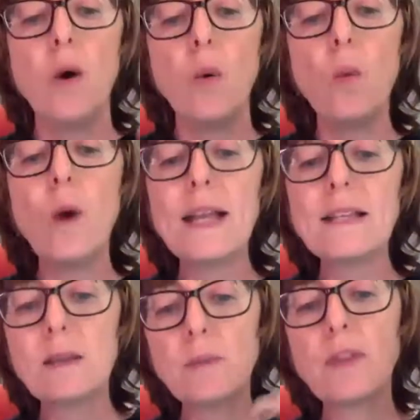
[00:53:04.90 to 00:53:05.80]

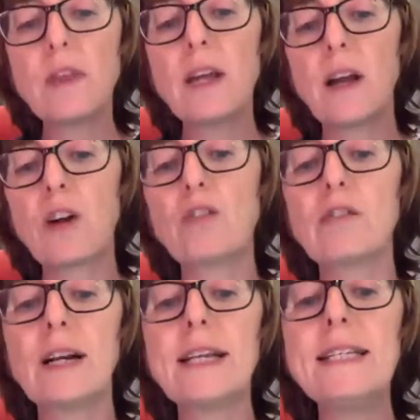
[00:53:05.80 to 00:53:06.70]
when something
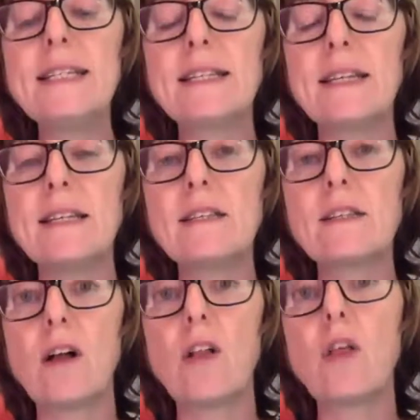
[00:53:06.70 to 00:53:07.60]

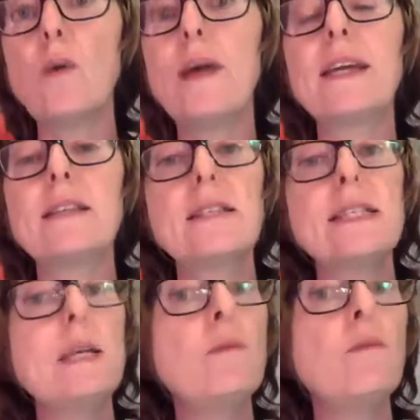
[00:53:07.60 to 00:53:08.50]
arises, although it can
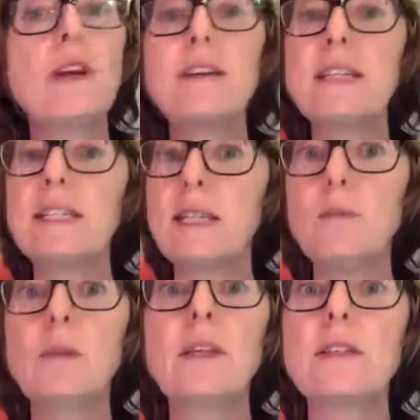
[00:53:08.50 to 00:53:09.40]
seem very
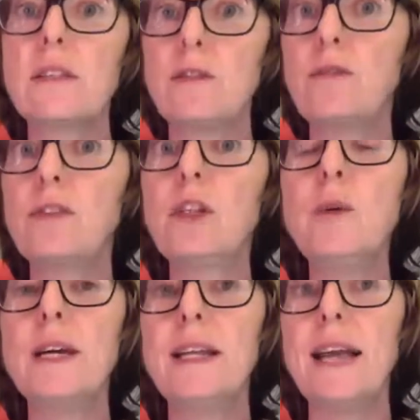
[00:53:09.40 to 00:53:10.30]
seamless and
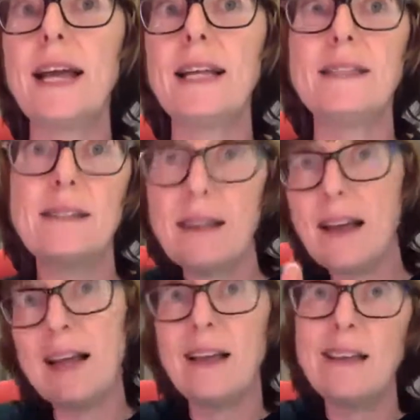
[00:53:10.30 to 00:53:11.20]
fluid and
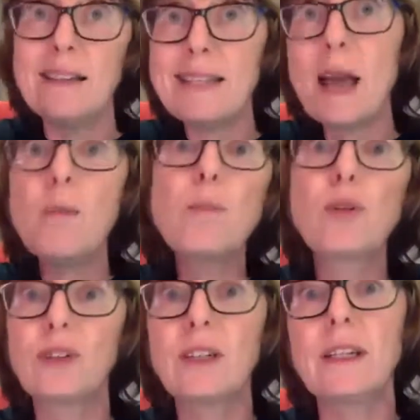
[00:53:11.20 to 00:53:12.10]

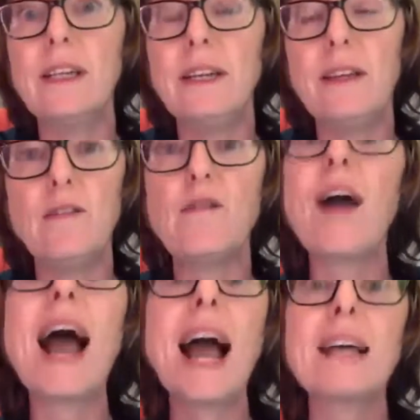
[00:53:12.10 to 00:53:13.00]
temporally
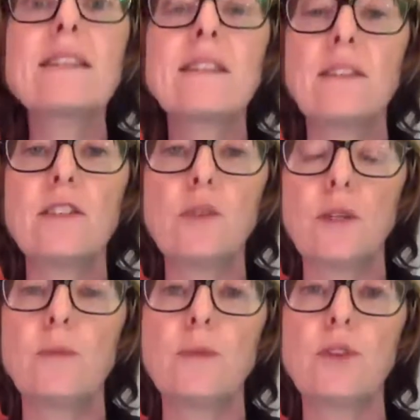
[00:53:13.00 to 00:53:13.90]
fast
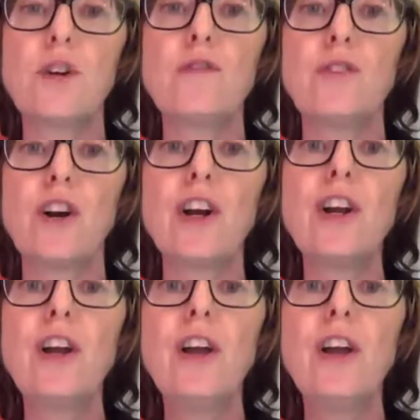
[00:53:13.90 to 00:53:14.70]
to an observer,